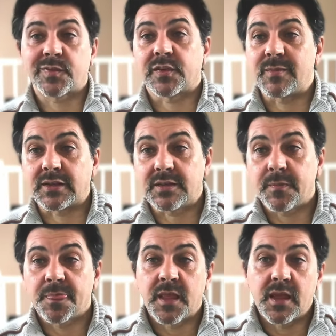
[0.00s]
of fermata,
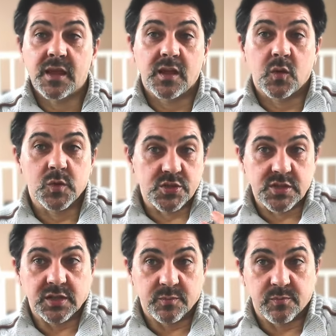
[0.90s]
which is a
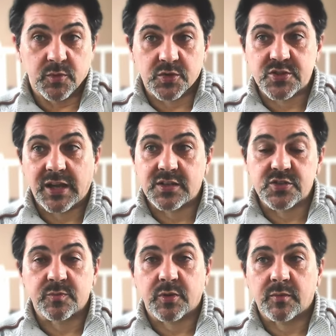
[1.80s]
little more
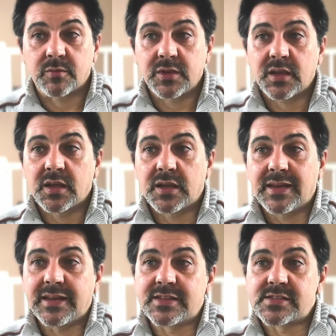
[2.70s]
challenging probably,
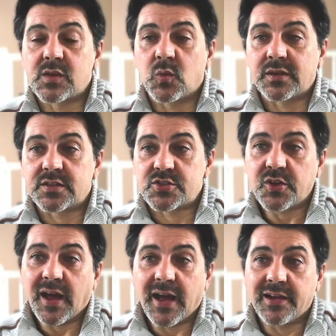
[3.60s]
is the one that you
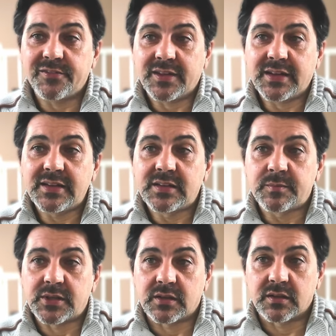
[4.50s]
have in the
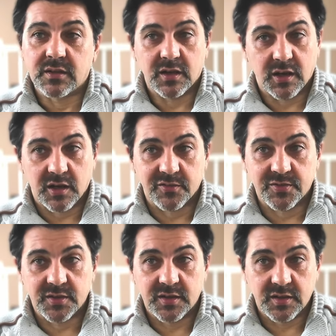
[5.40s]
middle of
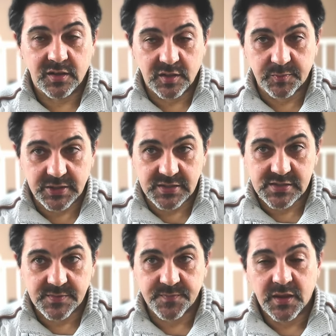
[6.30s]
a
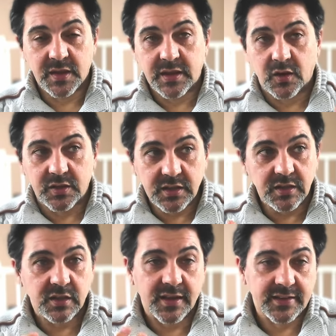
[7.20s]
piece. Now
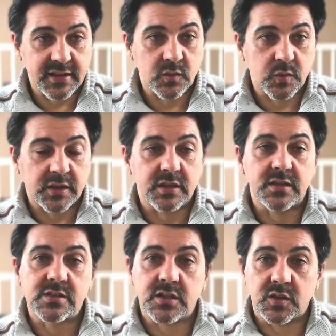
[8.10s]
here again we can
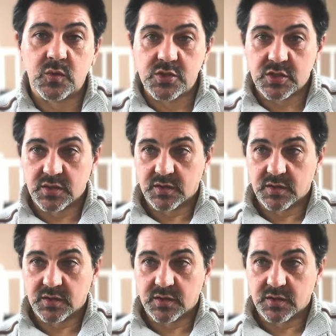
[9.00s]
distinguish